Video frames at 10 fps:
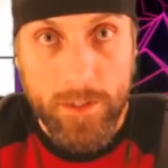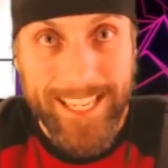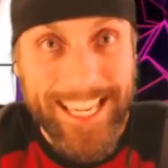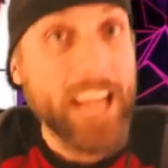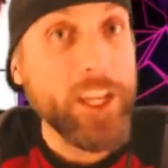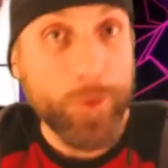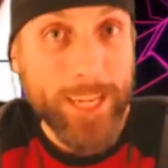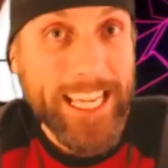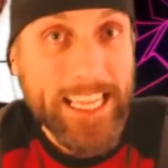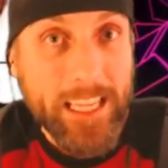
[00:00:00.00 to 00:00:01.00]
Can you
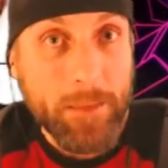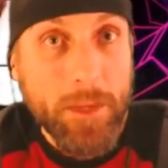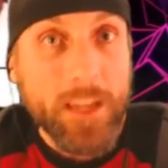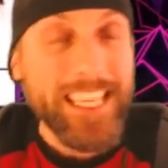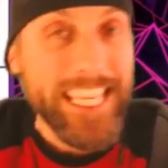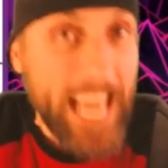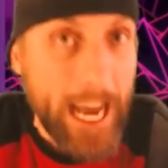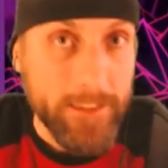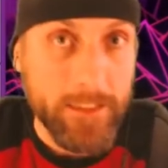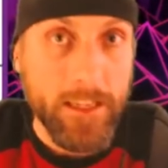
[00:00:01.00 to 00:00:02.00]
eat them?
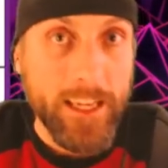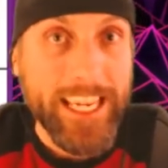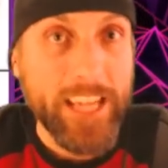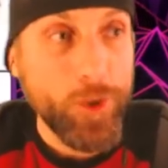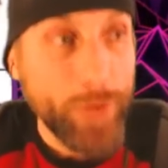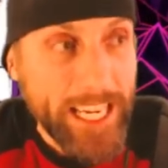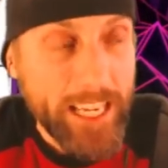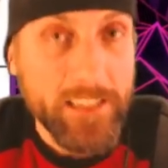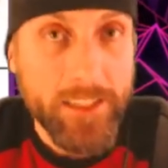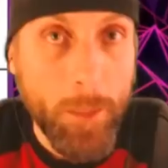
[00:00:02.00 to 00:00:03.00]
Yes. Can you
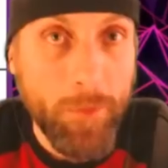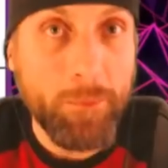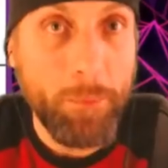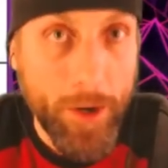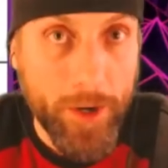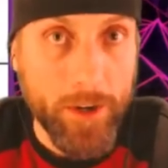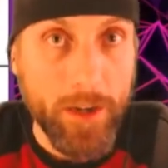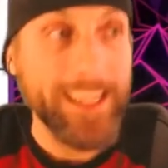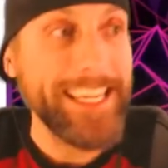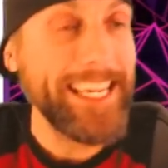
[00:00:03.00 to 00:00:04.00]
eat a tub of butter?
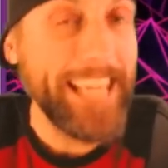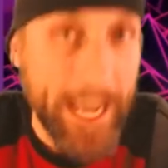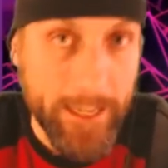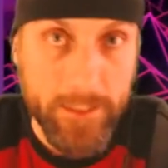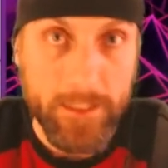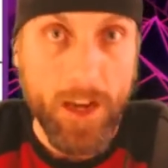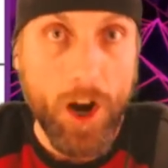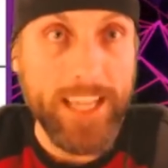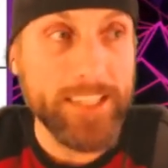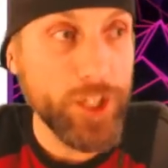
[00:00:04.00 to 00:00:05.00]
Yes.
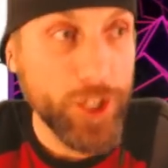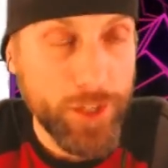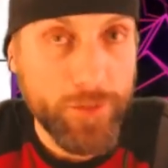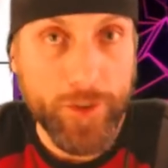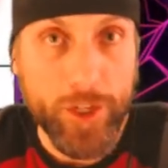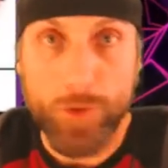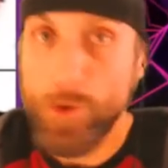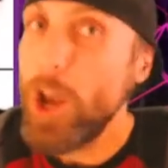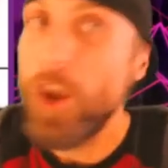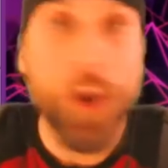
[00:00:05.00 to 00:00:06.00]
Is it good for you?
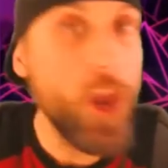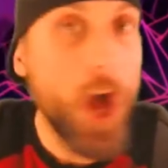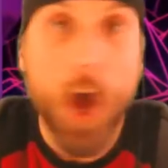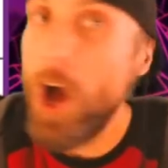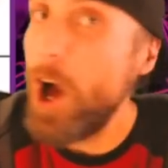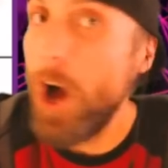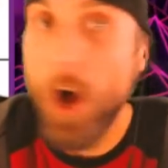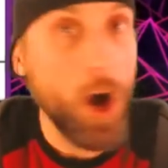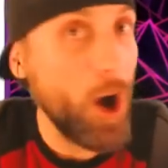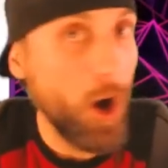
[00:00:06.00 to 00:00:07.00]

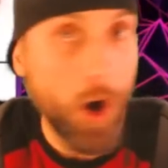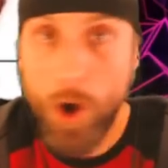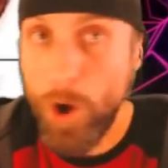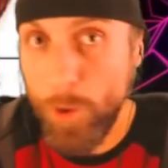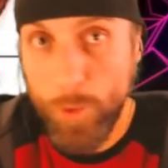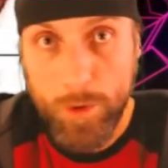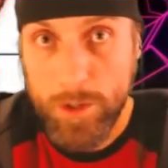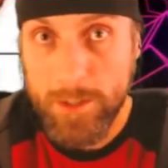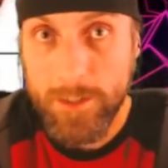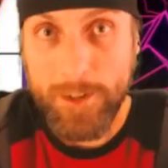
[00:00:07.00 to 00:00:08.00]
No.
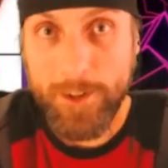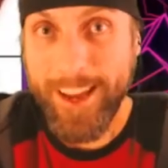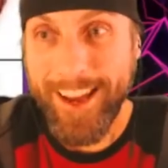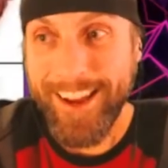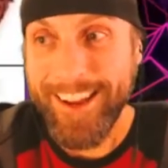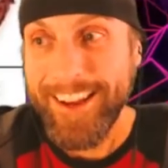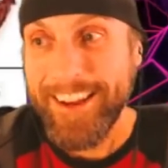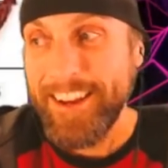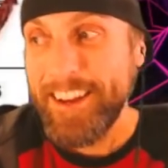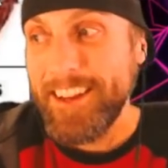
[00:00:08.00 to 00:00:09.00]
Okay?
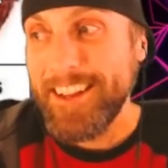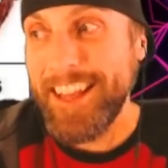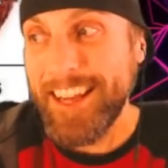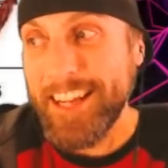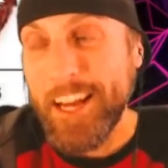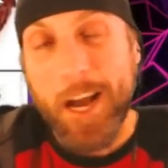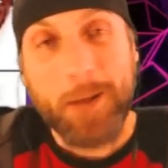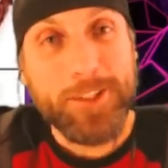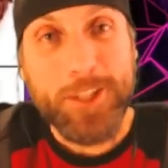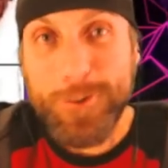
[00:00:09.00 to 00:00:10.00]
Like,
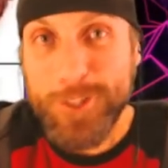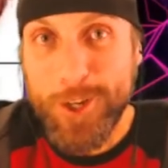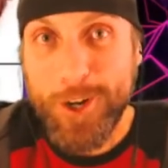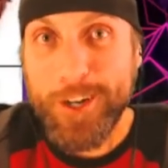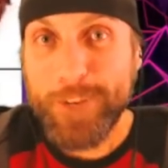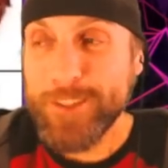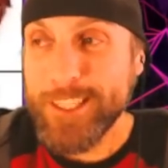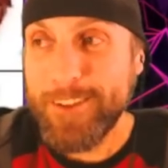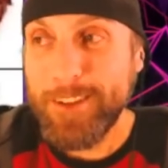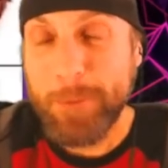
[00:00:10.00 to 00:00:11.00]
I'm so sorry for
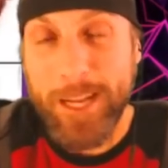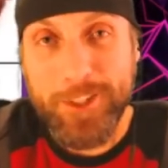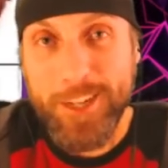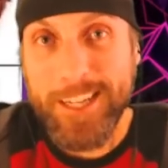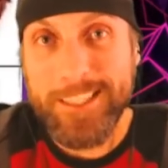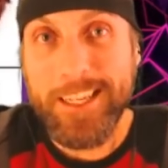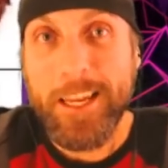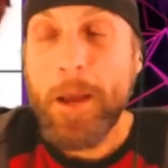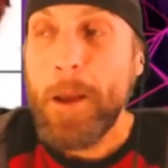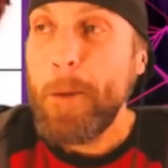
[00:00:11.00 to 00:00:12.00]
sounding patronizing,
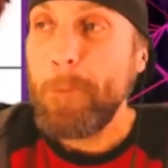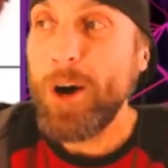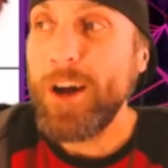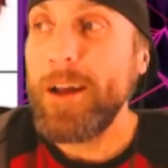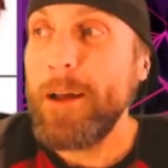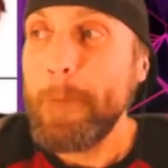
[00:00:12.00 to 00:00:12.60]
but